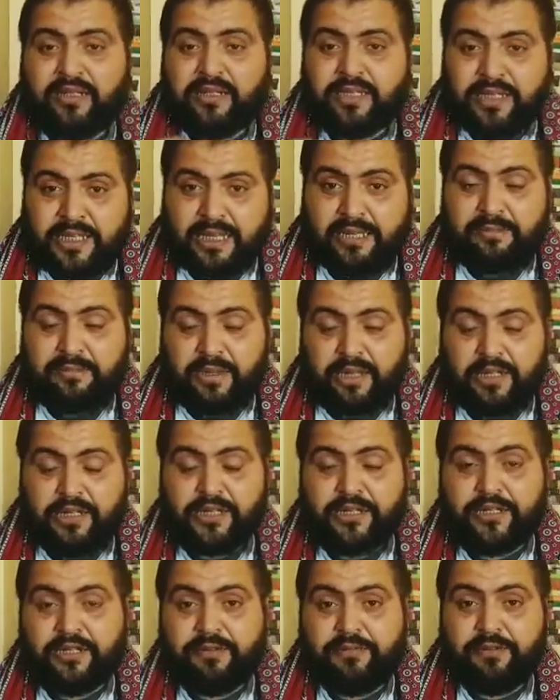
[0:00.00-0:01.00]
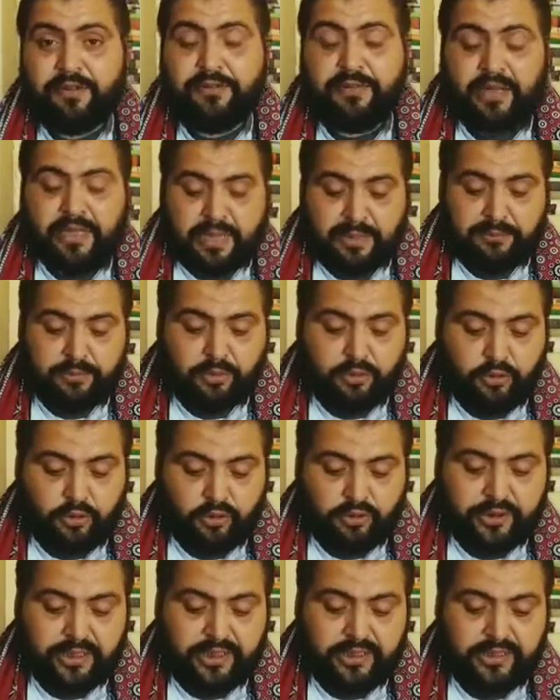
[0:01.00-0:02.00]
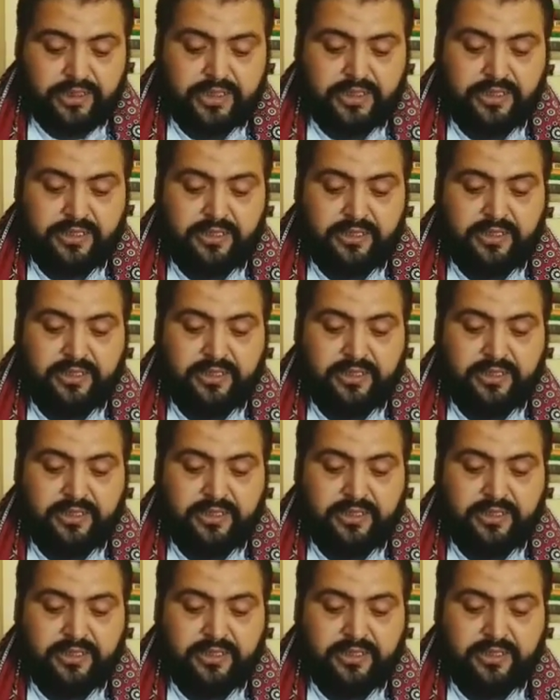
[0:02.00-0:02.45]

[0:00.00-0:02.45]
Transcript: segments, we may come to know that